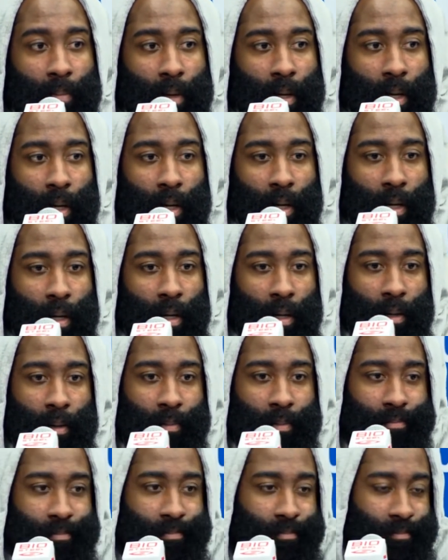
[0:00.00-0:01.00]
It
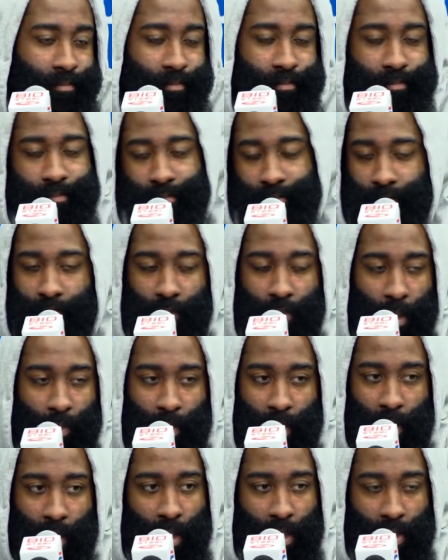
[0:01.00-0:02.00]

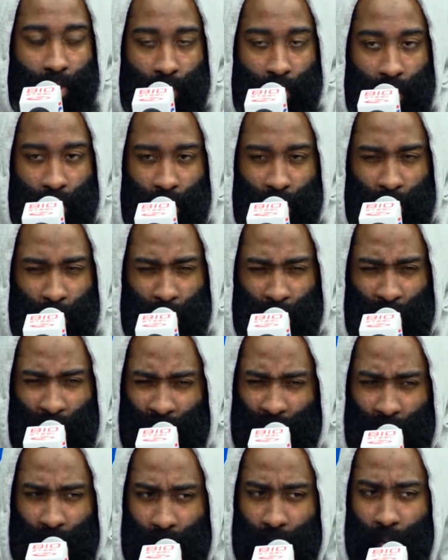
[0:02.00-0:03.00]
is what it is. But I
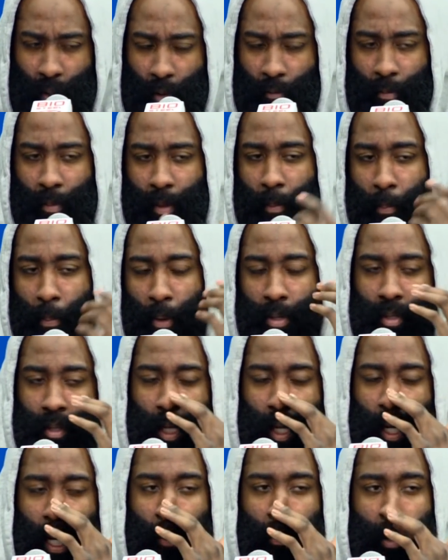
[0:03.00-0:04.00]
just, you know, for me personally,
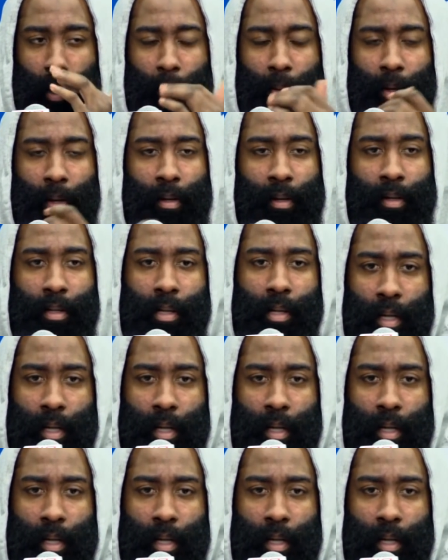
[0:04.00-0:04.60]
I got to play better.